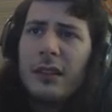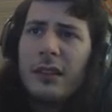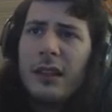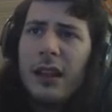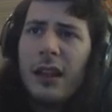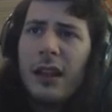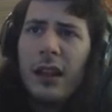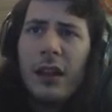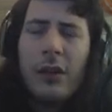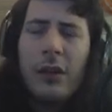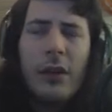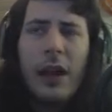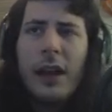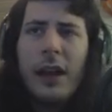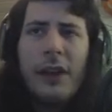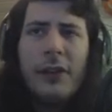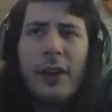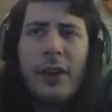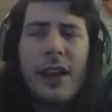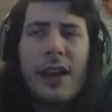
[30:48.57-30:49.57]
I
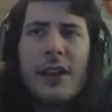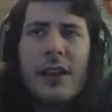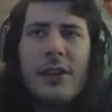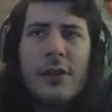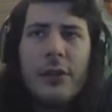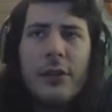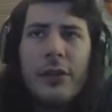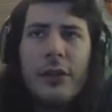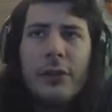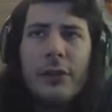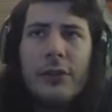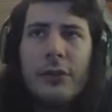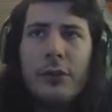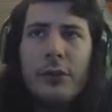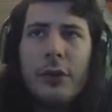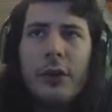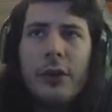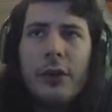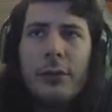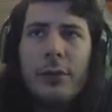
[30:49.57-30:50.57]
never can use those two
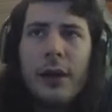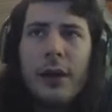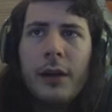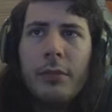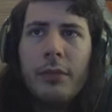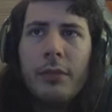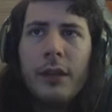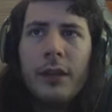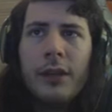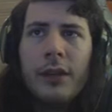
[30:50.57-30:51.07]
words properly,